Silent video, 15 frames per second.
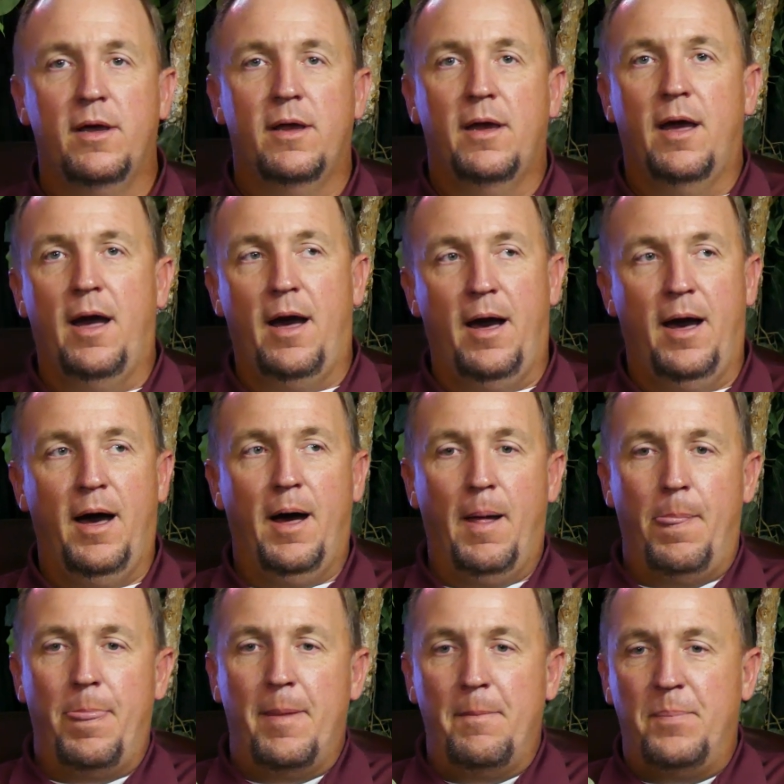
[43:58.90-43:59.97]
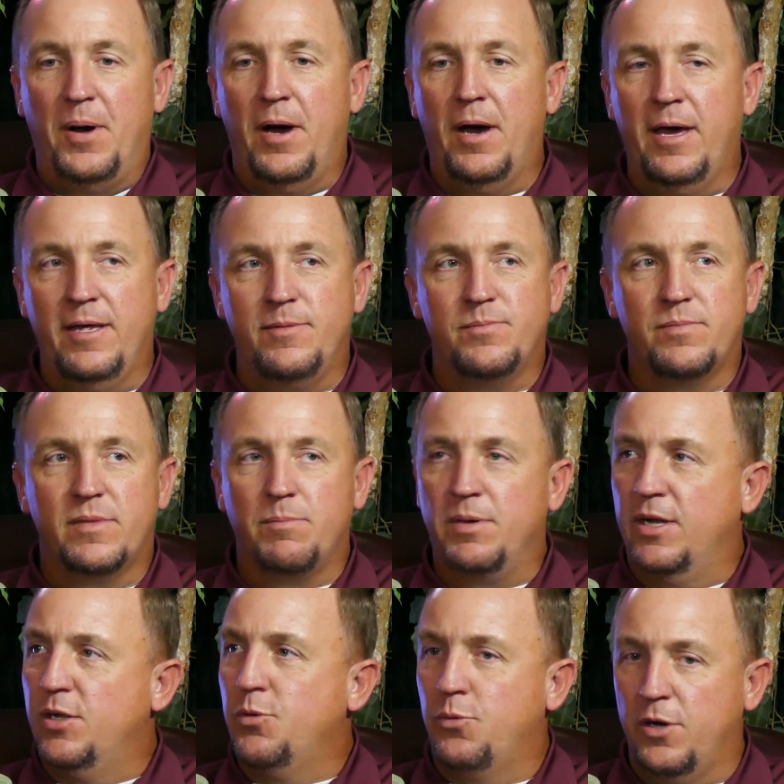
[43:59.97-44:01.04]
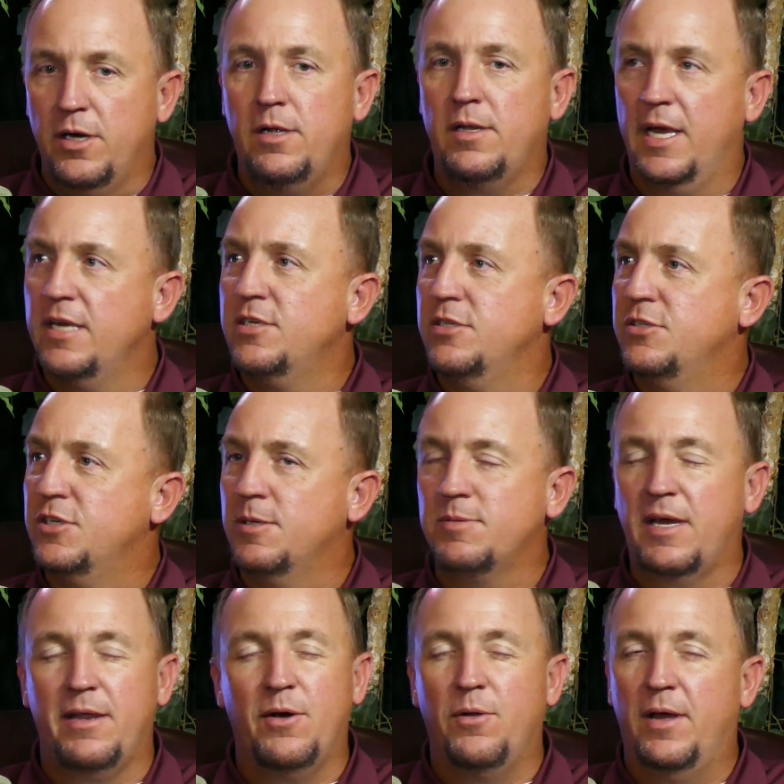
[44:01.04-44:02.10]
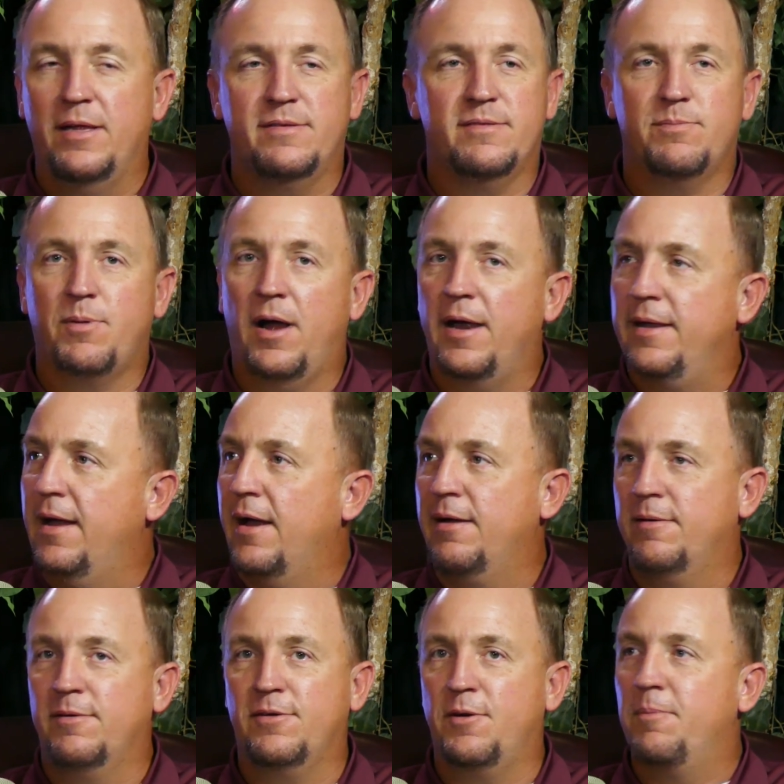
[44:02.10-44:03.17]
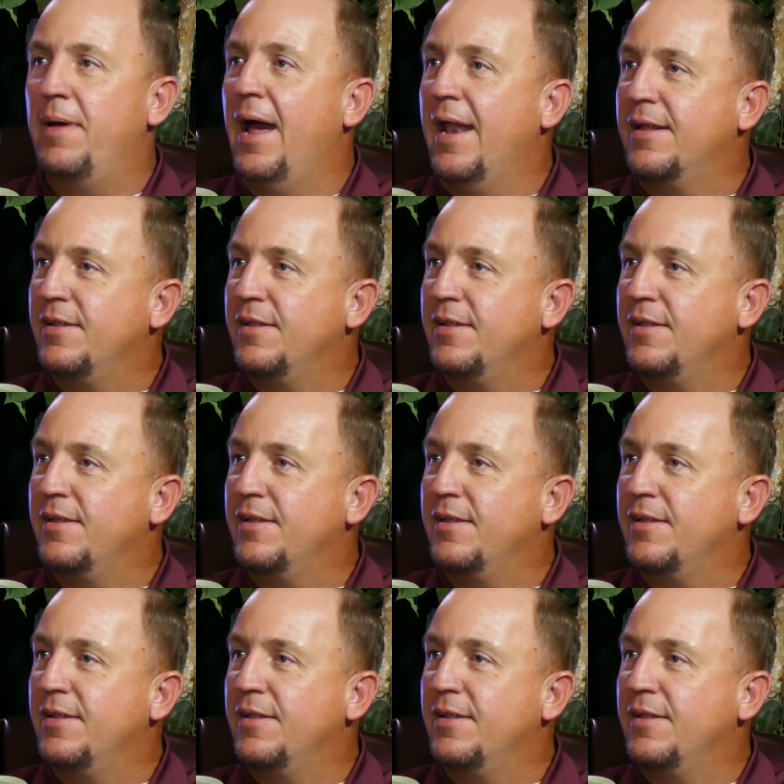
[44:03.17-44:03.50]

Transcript: but build real relationships. I know that's probably not grammatically